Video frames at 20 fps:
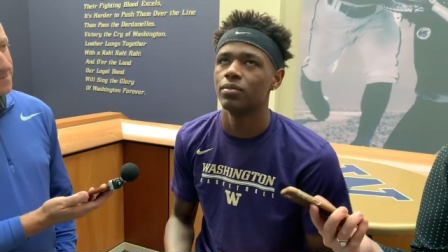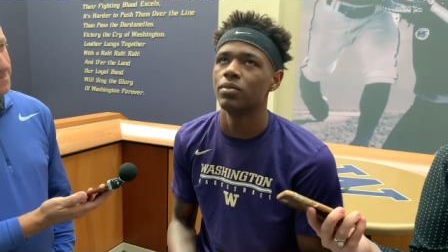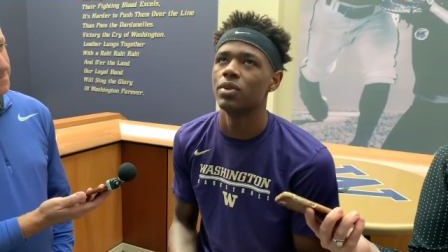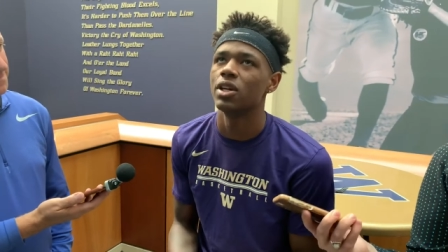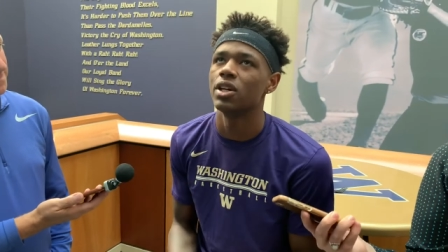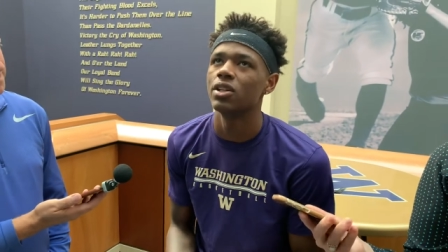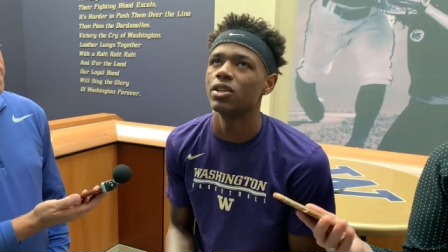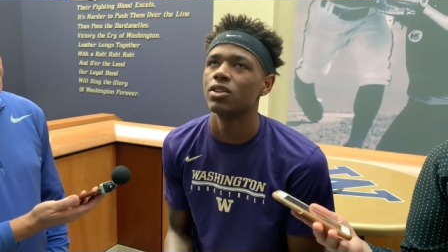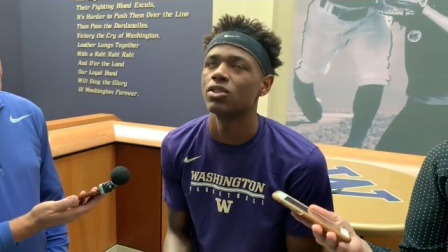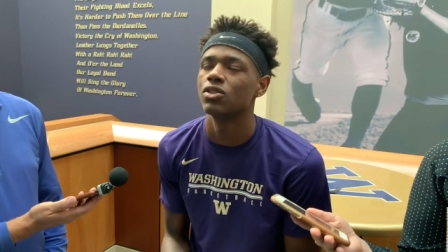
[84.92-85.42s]

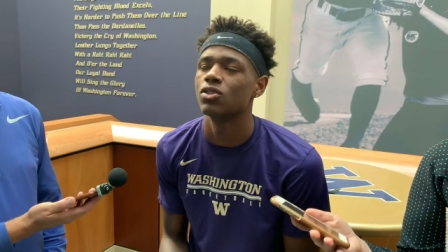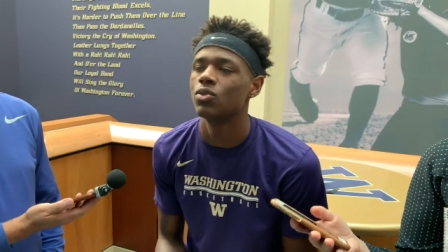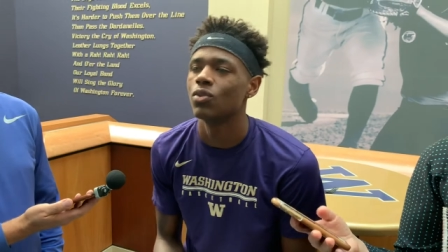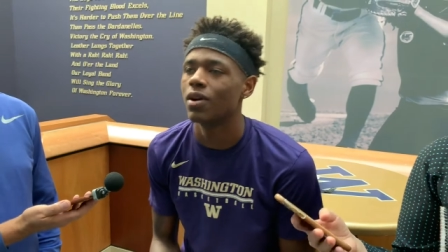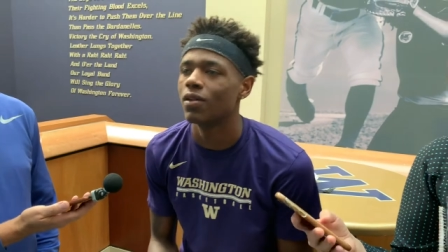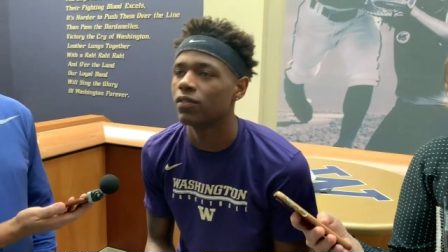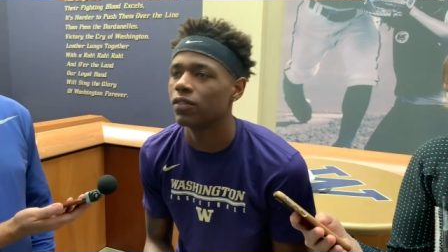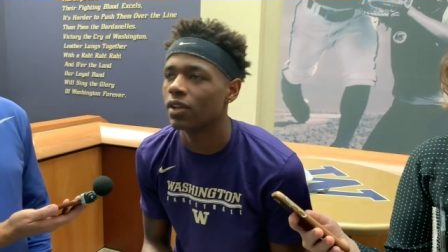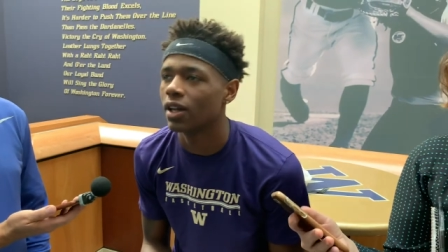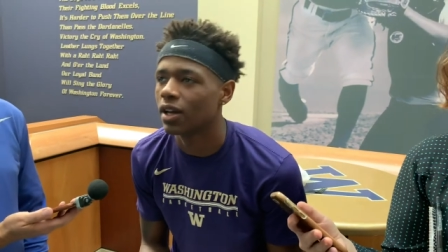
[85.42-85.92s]
being year
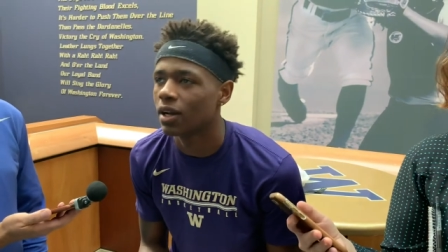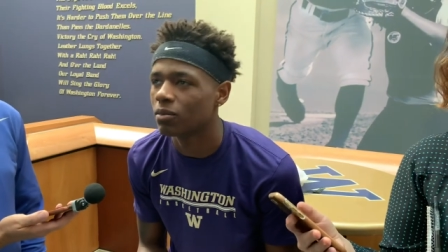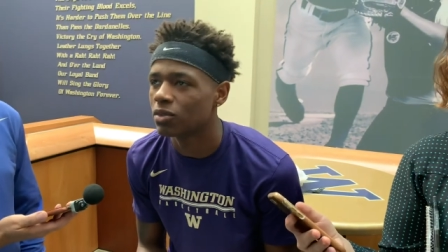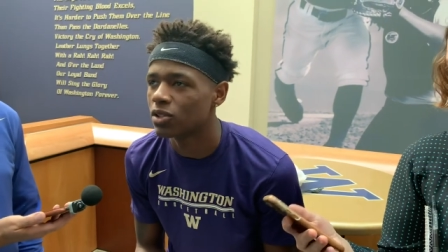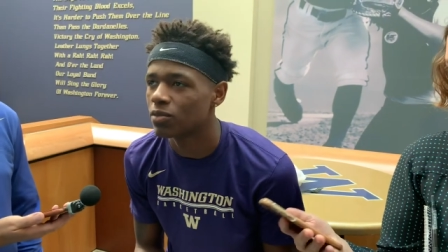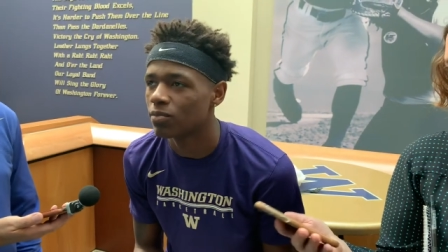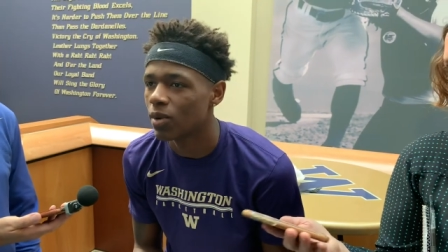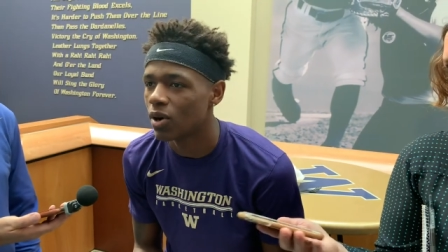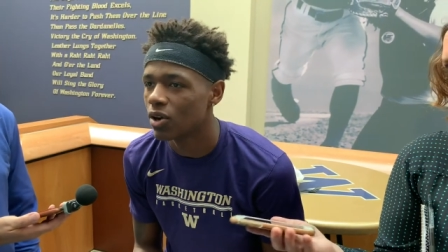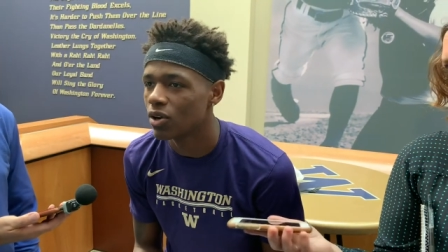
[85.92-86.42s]
two, I feel like I'm
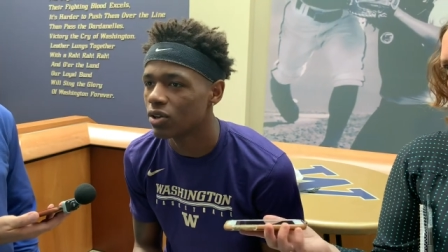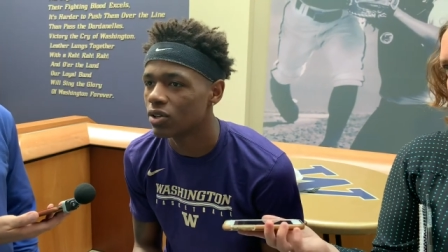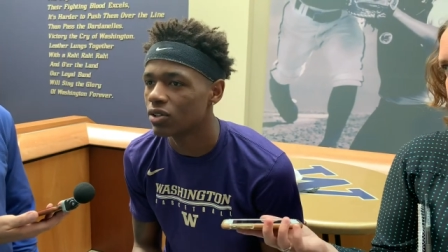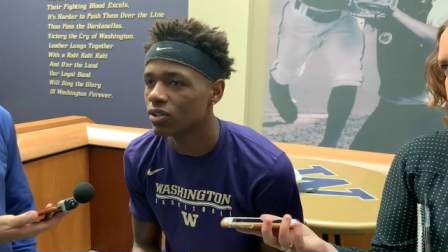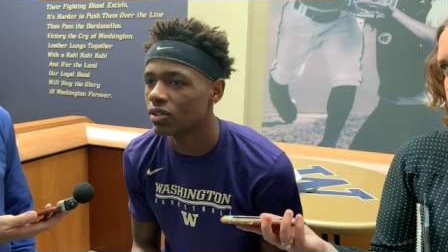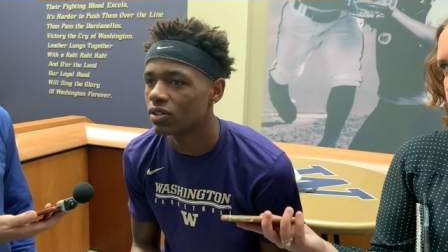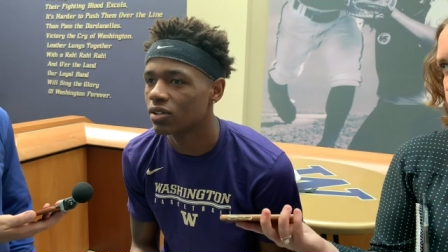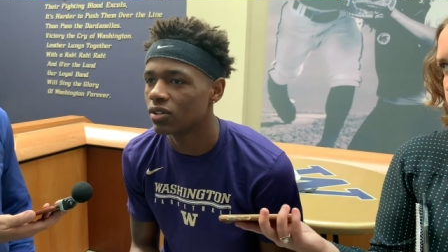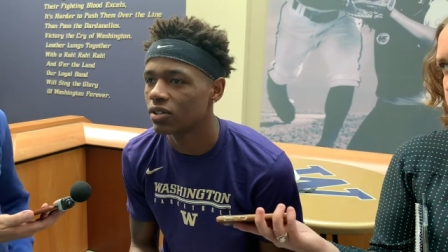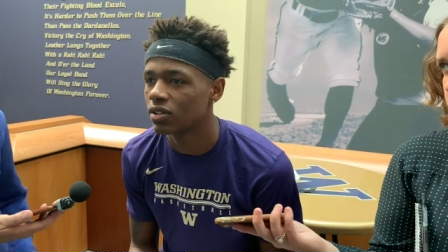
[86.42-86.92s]
smarter.
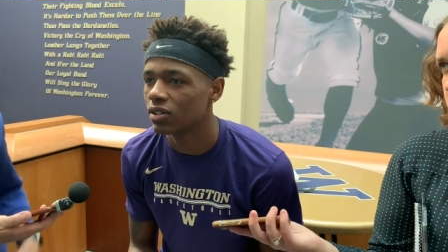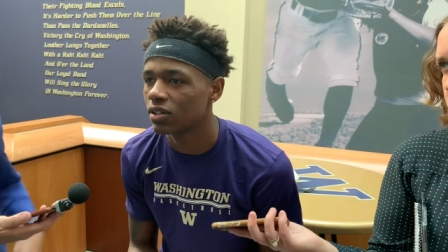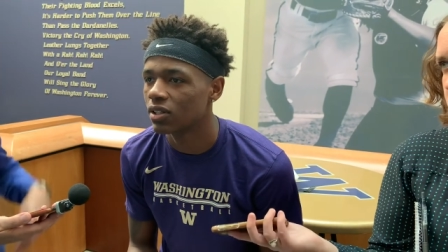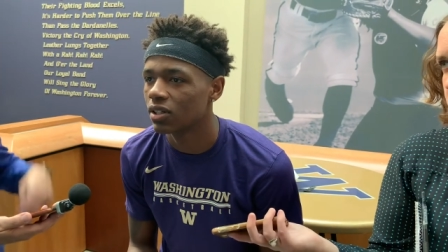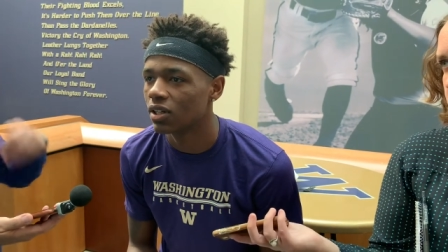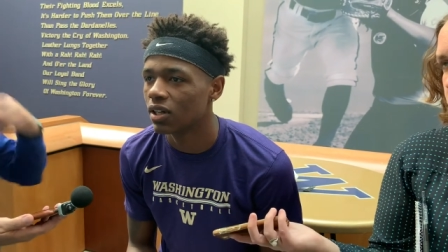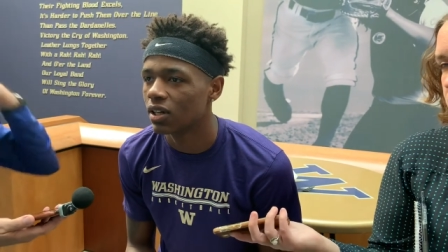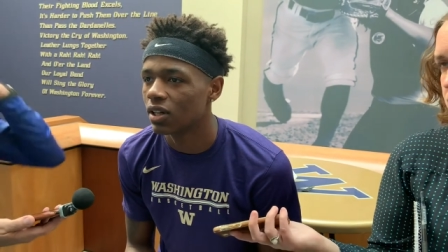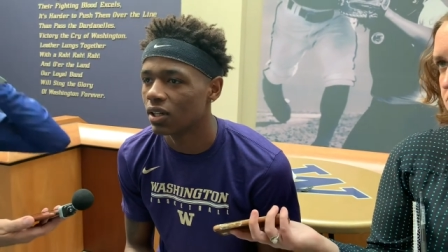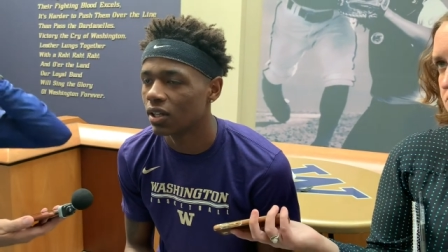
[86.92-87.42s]

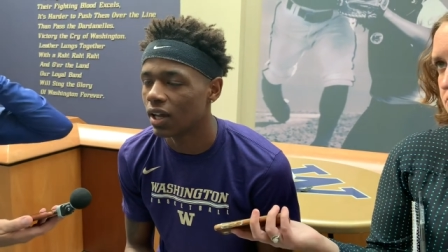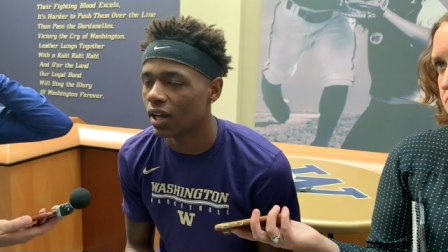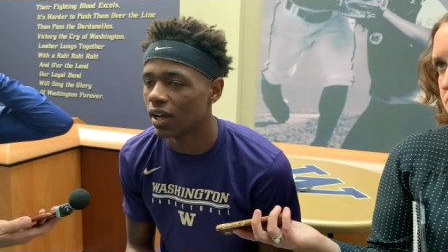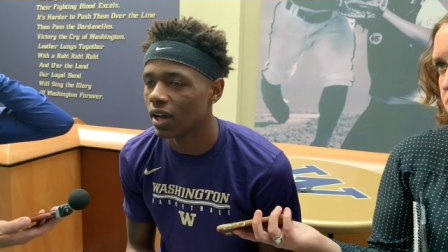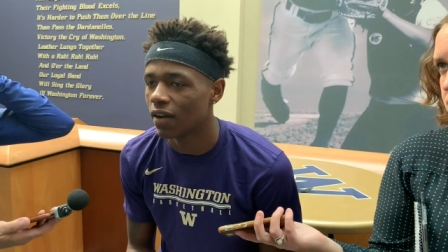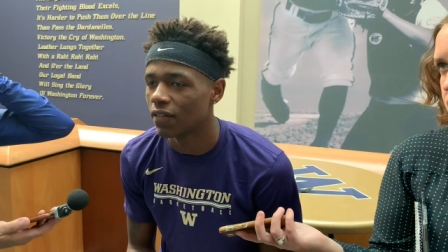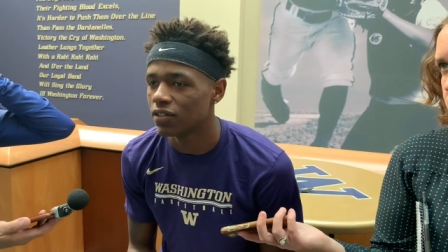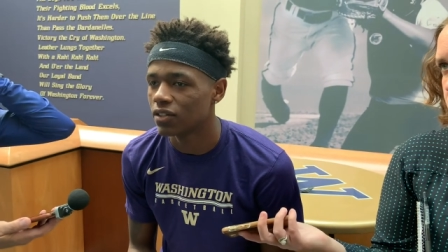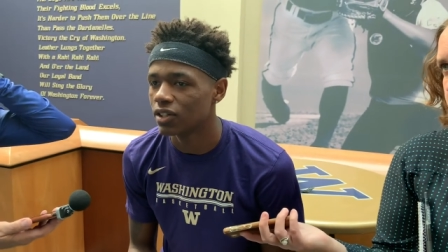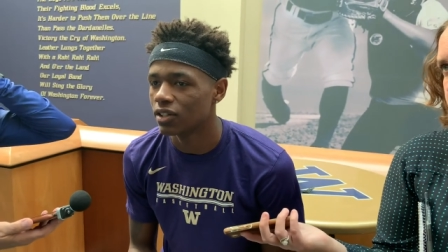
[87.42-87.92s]

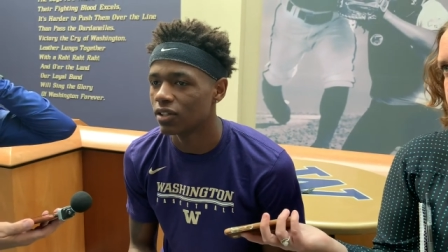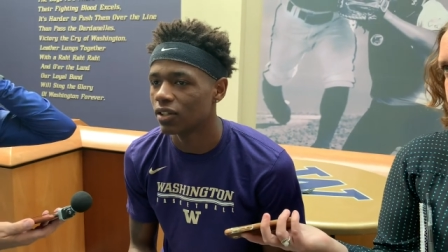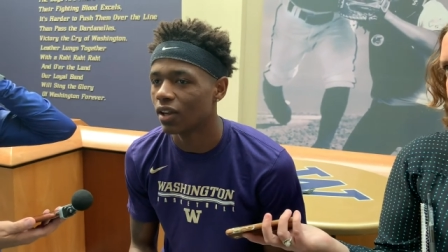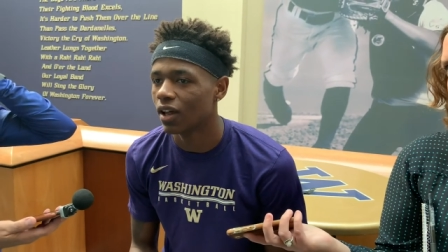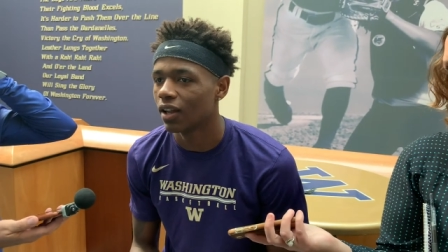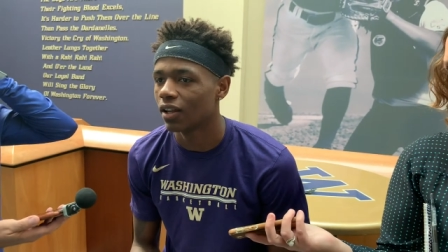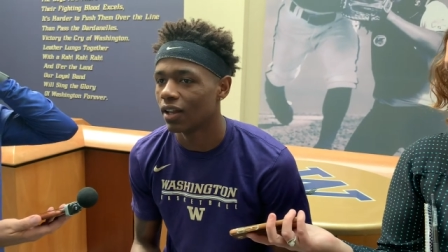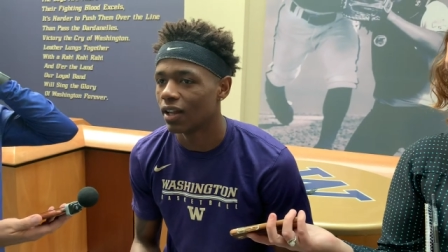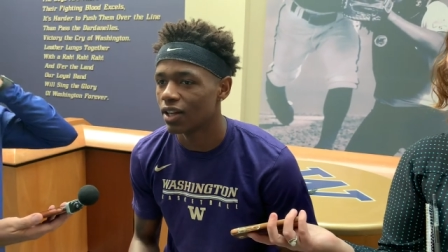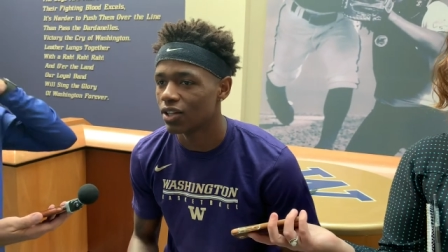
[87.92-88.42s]
Like I've seen a
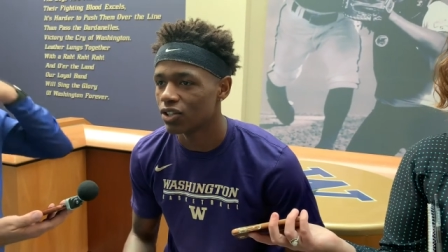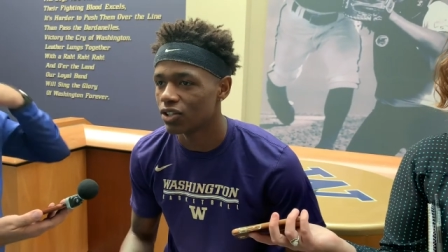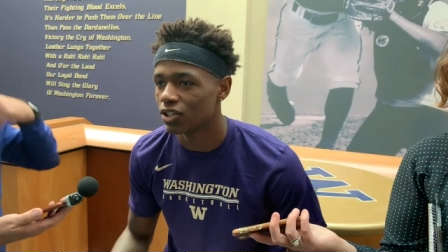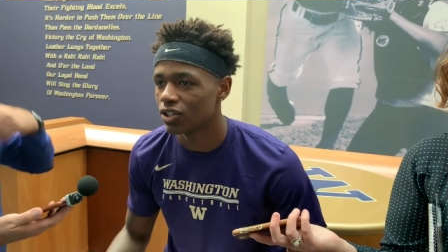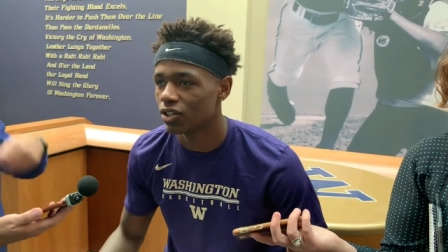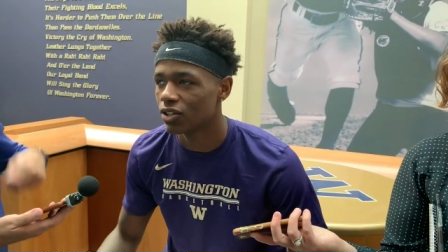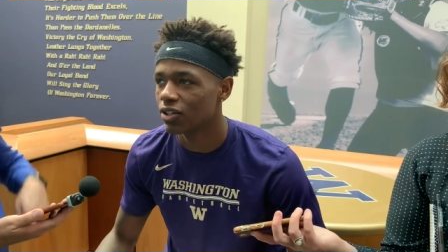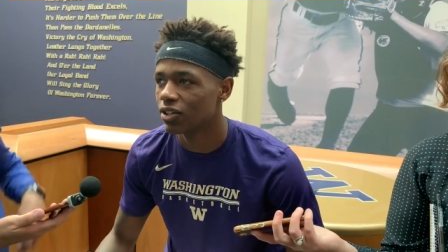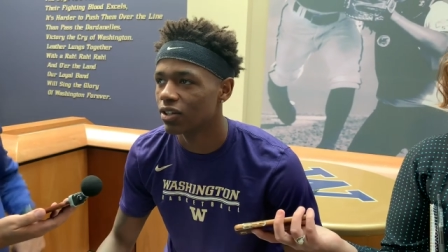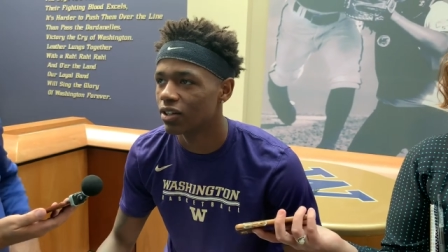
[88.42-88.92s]
lot last
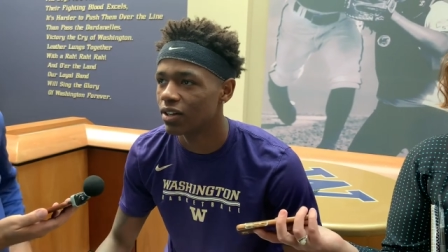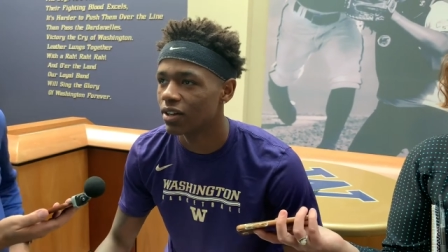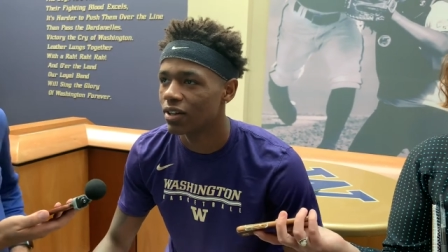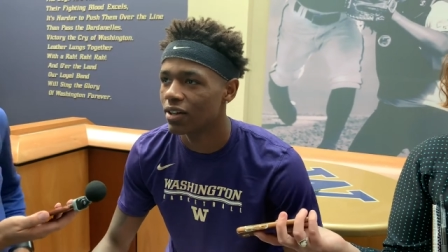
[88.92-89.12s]
year.